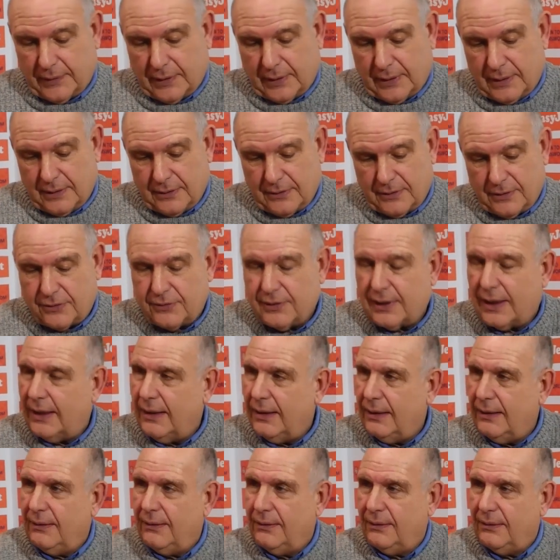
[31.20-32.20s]
And as I
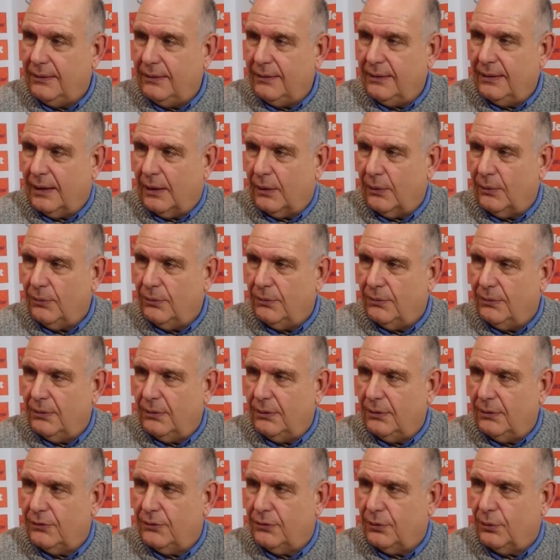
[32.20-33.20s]
say, you know, the
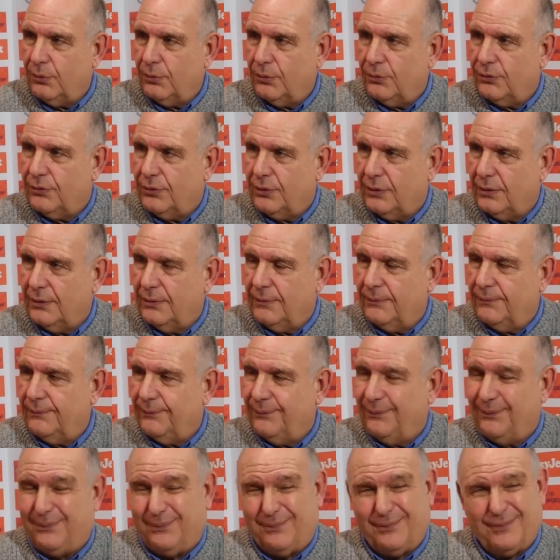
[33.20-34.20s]
talks are
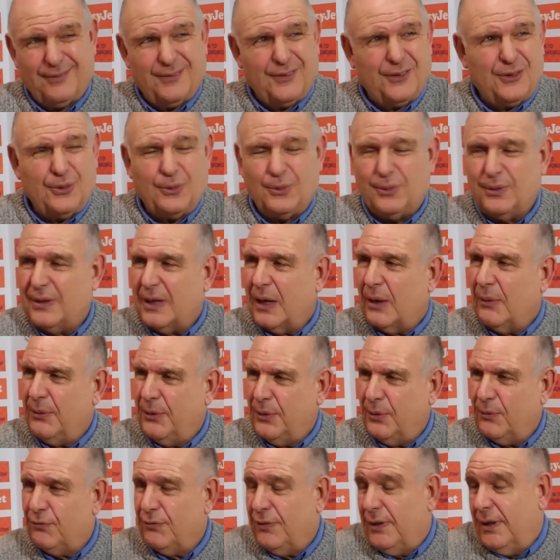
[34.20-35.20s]
sort of
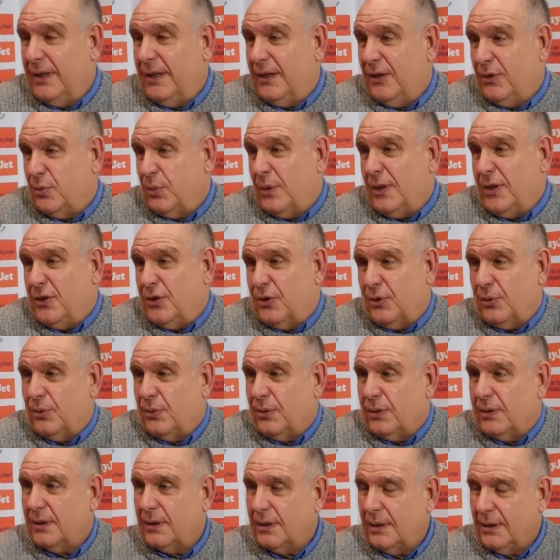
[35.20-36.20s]
going on really as we talk,
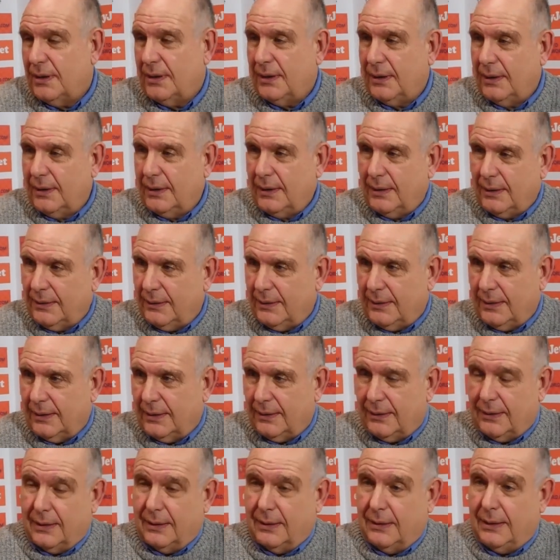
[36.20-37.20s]

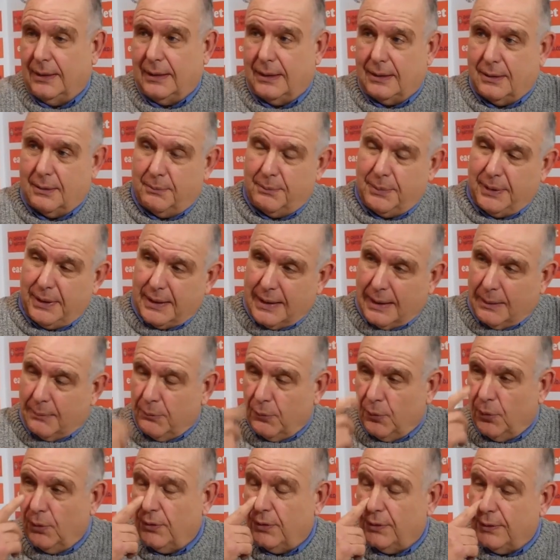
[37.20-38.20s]
that it can
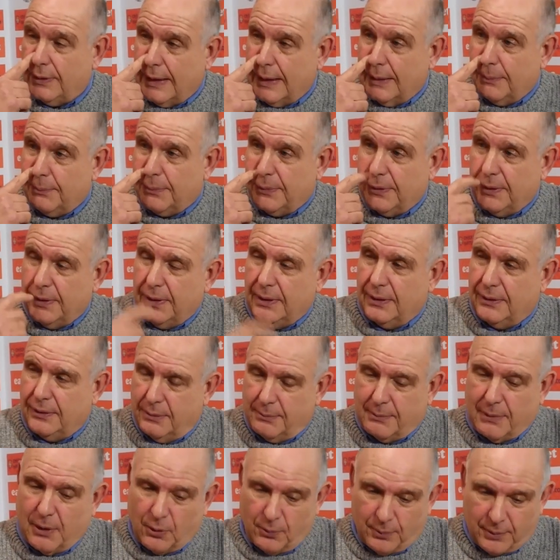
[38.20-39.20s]
become more than that. But at
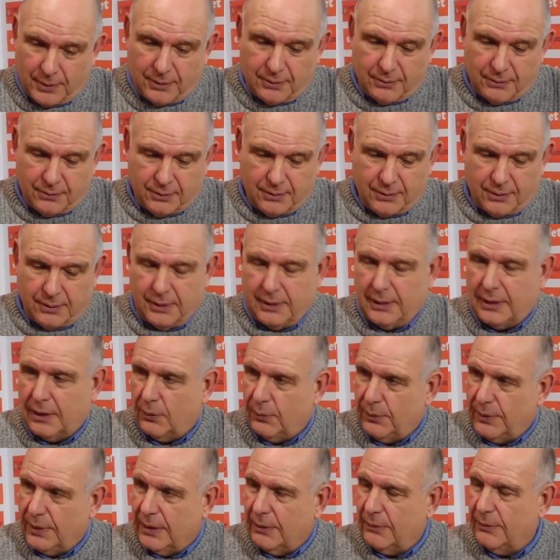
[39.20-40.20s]
the moment, you know,
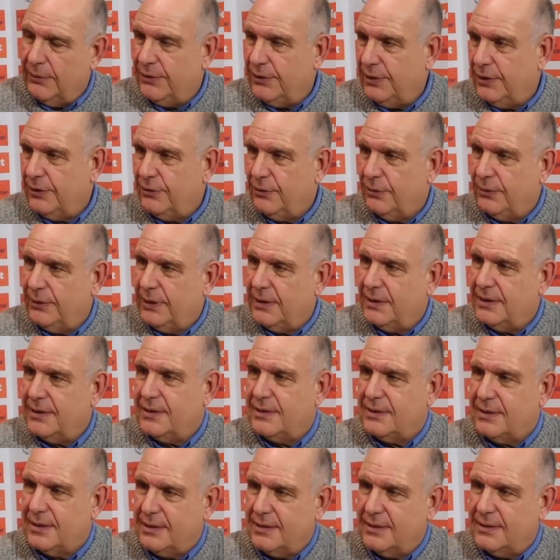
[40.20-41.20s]
we know he's here till the end of
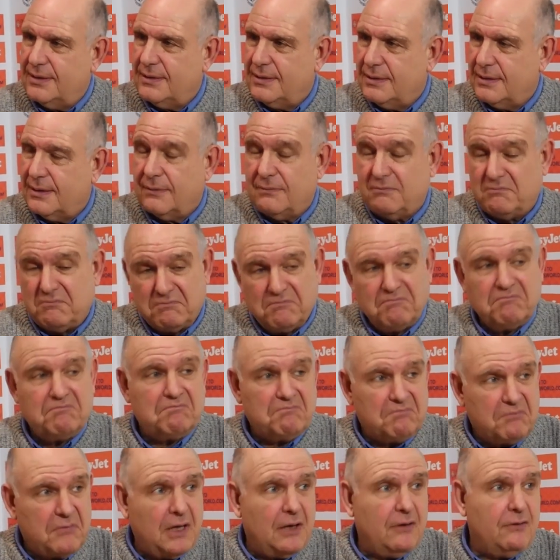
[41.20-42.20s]
the season. So,
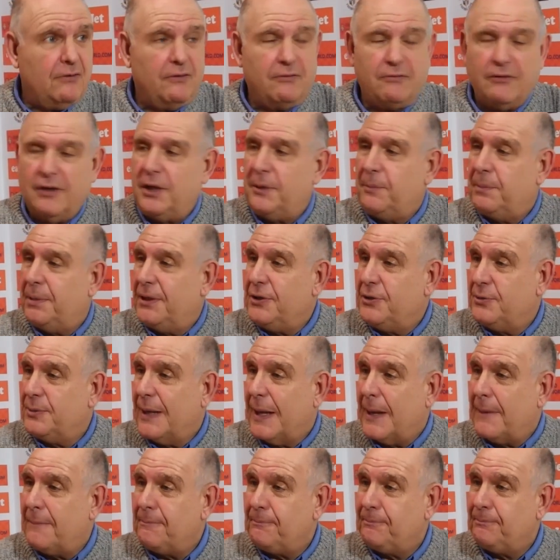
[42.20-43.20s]
yeah, we're really pleased with
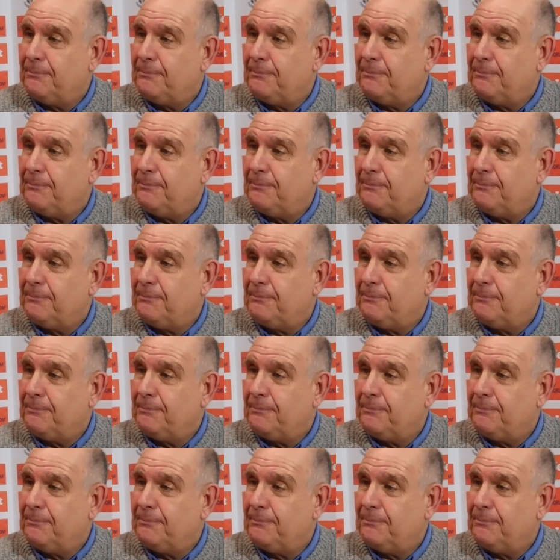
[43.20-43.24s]
that.